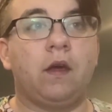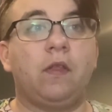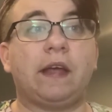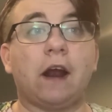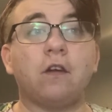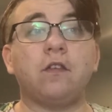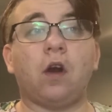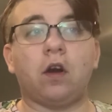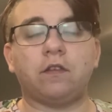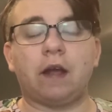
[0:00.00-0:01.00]
The characters
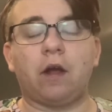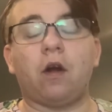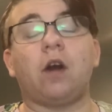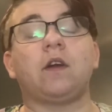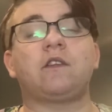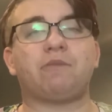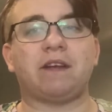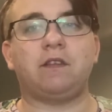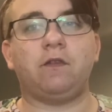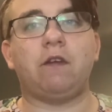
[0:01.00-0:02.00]
and art style are
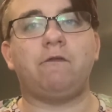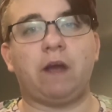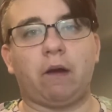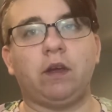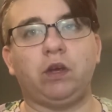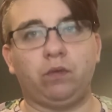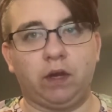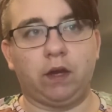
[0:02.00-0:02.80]
expressive and very unique.